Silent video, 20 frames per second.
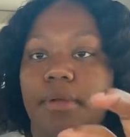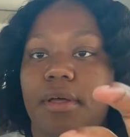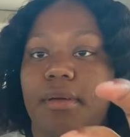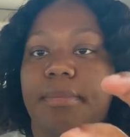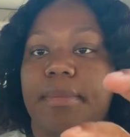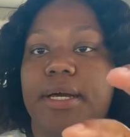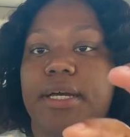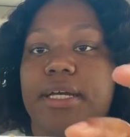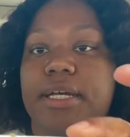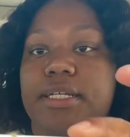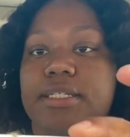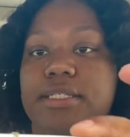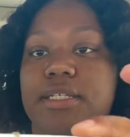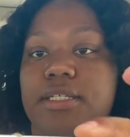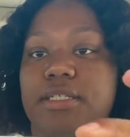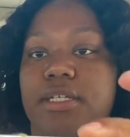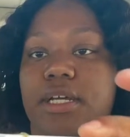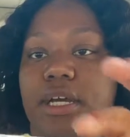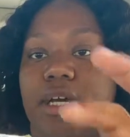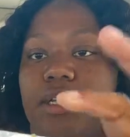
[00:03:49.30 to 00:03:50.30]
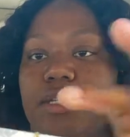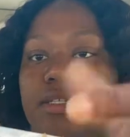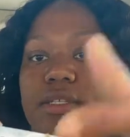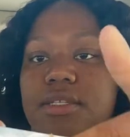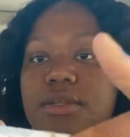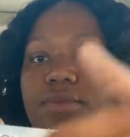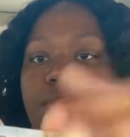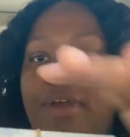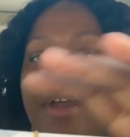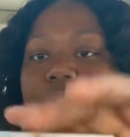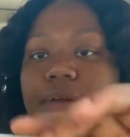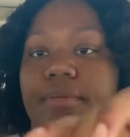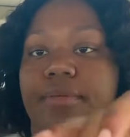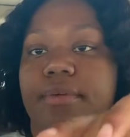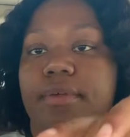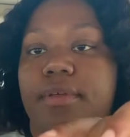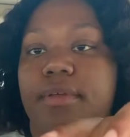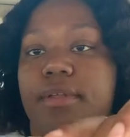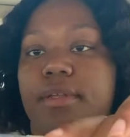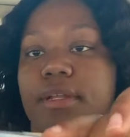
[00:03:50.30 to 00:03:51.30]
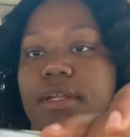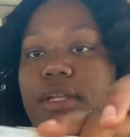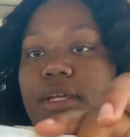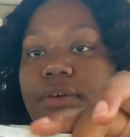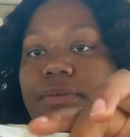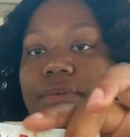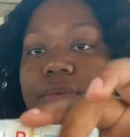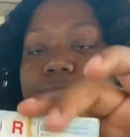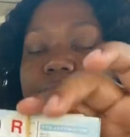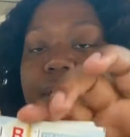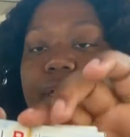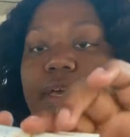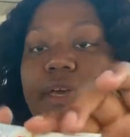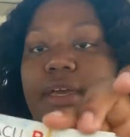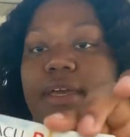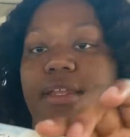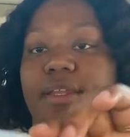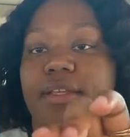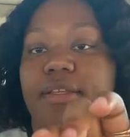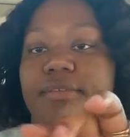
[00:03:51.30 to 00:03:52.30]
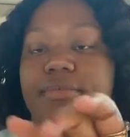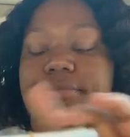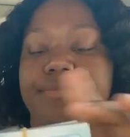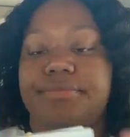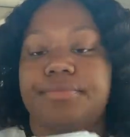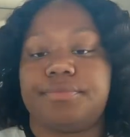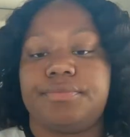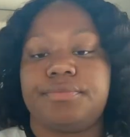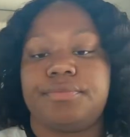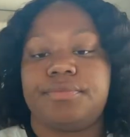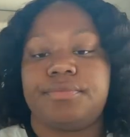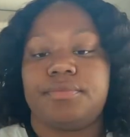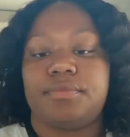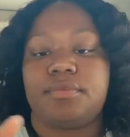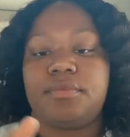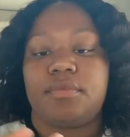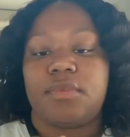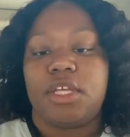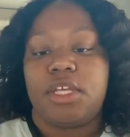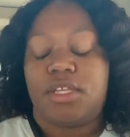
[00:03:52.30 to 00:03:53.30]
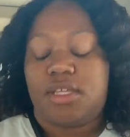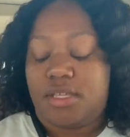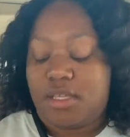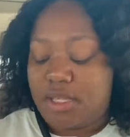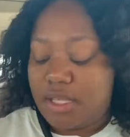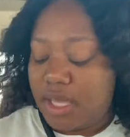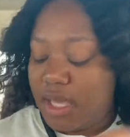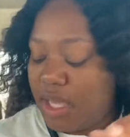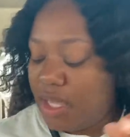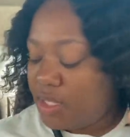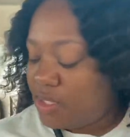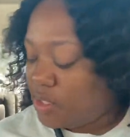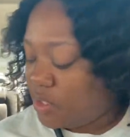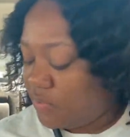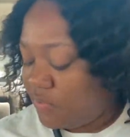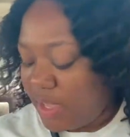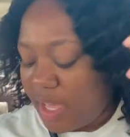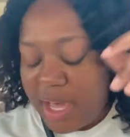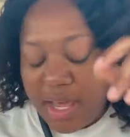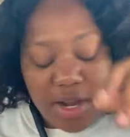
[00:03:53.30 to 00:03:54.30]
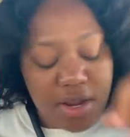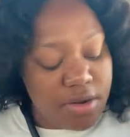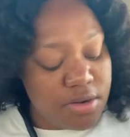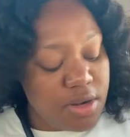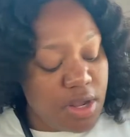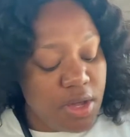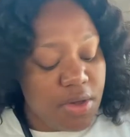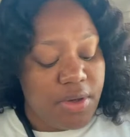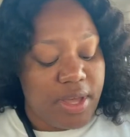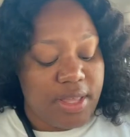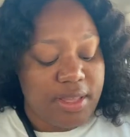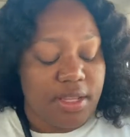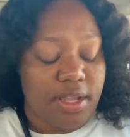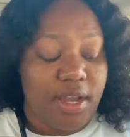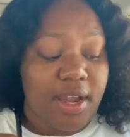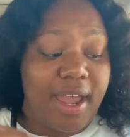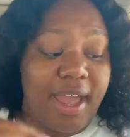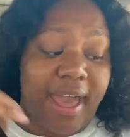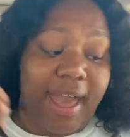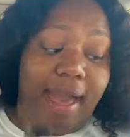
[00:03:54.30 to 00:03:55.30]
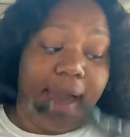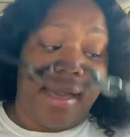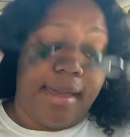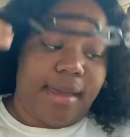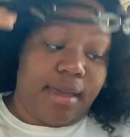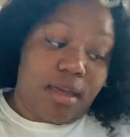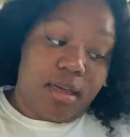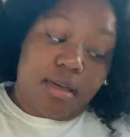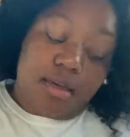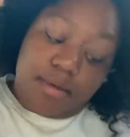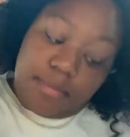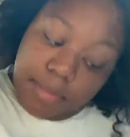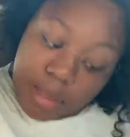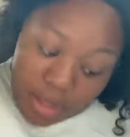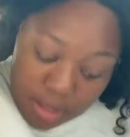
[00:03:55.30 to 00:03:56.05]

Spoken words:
My contest, y'all. It's the right one, the left one behind it. Yeah, so if y'all don't know out there, I am